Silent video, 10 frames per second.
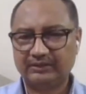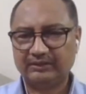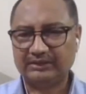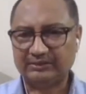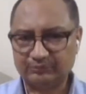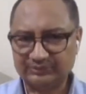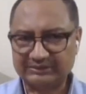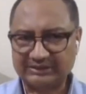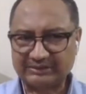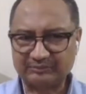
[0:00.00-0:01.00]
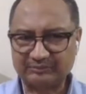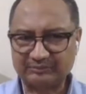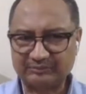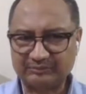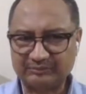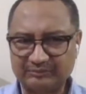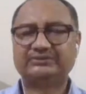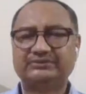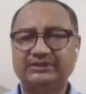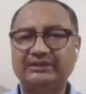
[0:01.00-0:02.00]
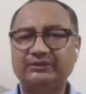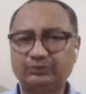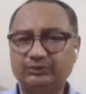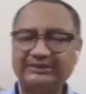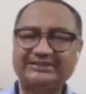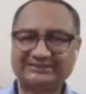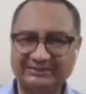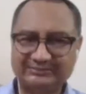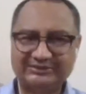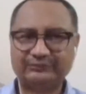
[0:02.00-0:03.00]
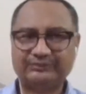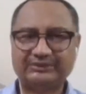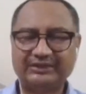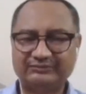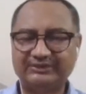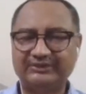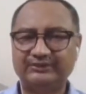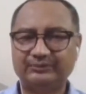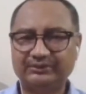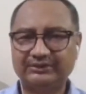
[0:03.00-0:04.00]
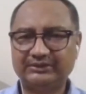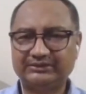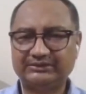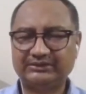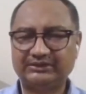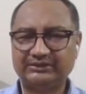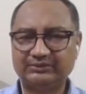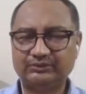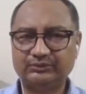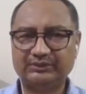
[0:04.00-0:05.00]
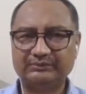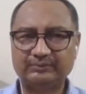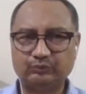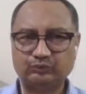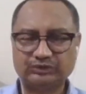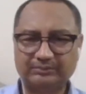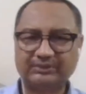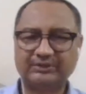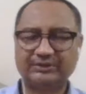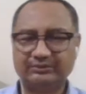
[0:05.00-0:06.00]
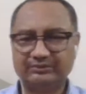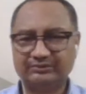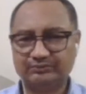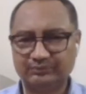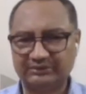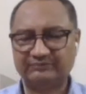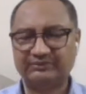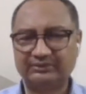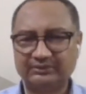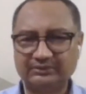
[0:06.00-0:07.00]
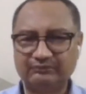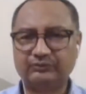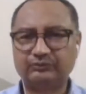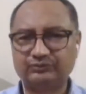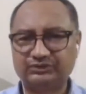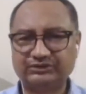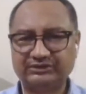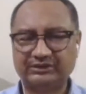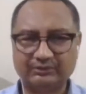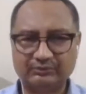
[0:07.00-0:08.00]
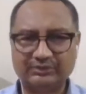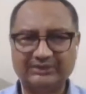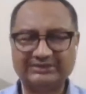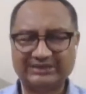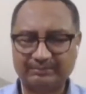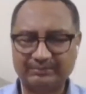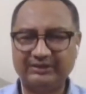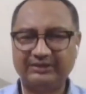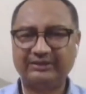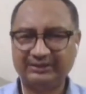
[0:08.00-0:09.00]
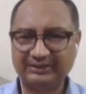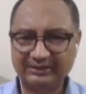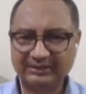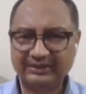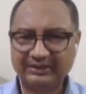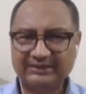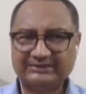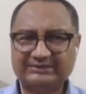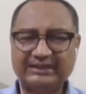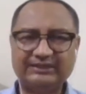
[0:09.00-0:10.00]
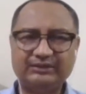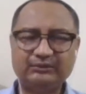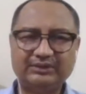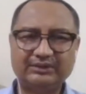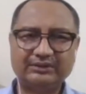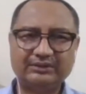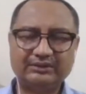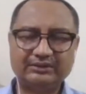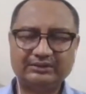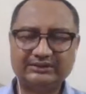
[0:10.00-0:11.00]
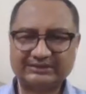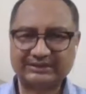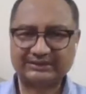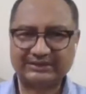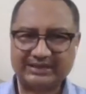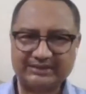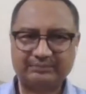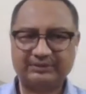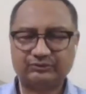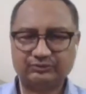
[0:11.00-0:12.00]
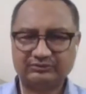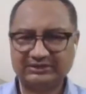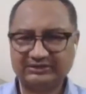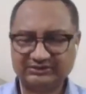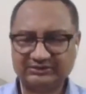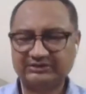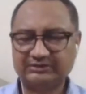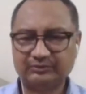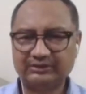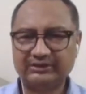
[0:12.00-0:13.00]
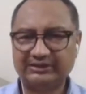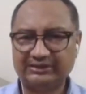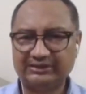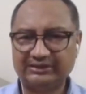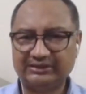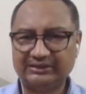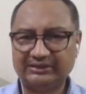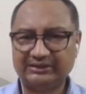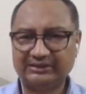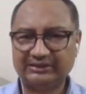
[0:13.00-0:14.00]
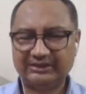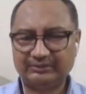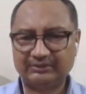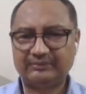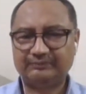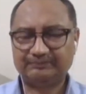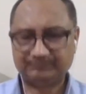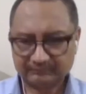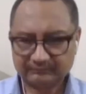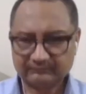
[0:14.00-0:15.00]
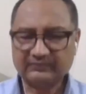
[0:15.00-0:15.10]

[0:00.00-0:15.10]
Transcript: Now with the type of schemes antodaya schemes that we are having whether it is in the you know you have the Poshan Maah or whatever for nutrition and all what is happening is that you are there is a client patron relationship already in our in our